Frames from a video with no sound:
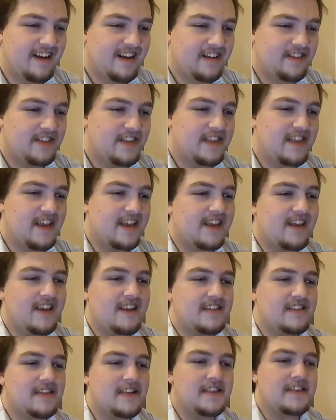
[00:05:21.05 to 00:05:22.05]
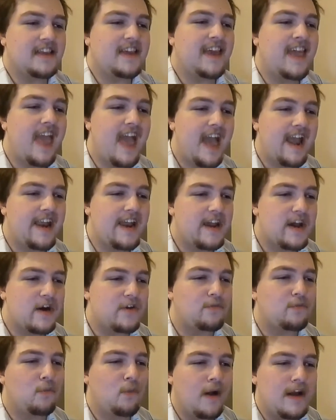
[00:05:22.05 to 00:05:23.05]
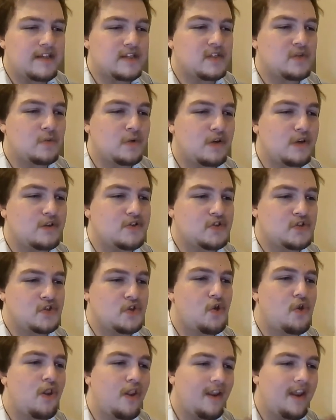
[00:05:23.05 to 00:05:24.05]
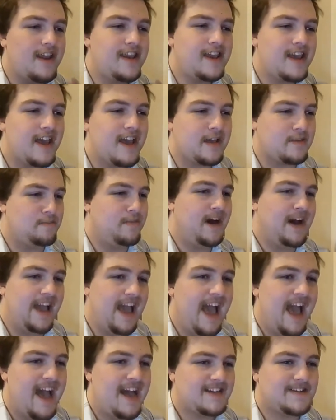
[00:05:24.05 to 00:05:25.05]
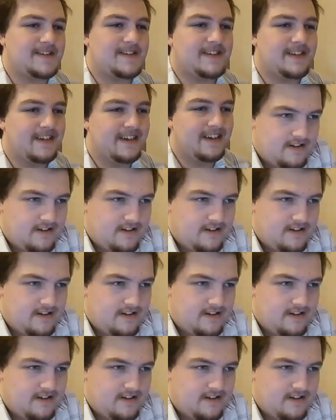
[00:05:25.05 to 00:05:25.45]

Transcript: It's like, did the Kenny of Westworld suddenly kick my ass?